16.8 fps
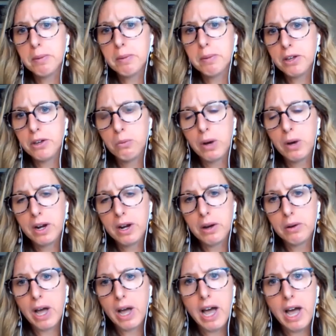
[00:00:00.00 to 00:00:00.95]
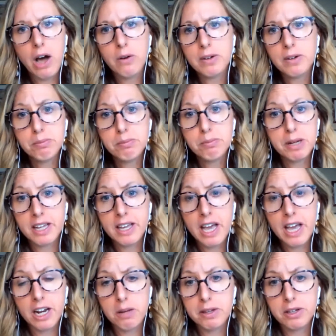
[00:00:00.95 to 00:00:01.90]
about you? How has Pitkin
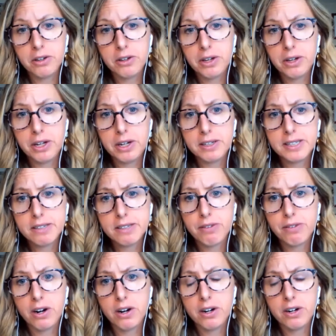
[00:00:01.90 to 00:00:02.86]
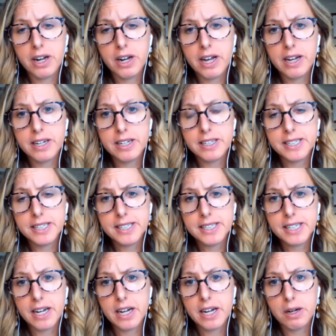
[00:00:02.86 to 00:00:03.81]
County been looking as far
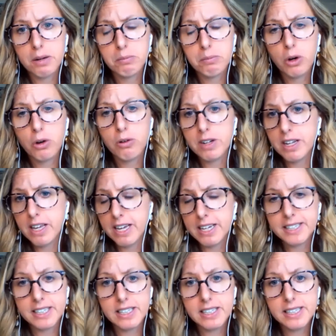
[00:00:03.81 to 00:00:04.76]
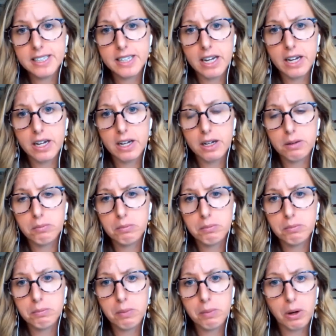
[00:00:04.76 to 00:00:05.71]
as COVID cases,
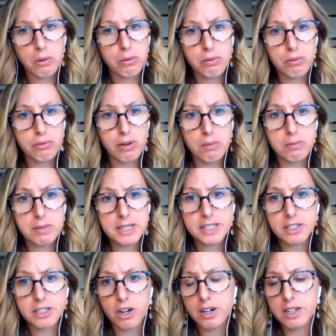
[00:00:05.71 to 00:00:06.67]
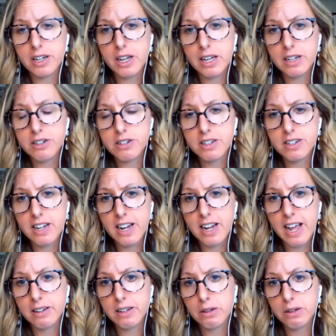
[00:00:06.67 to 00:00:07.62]
both from the start and today?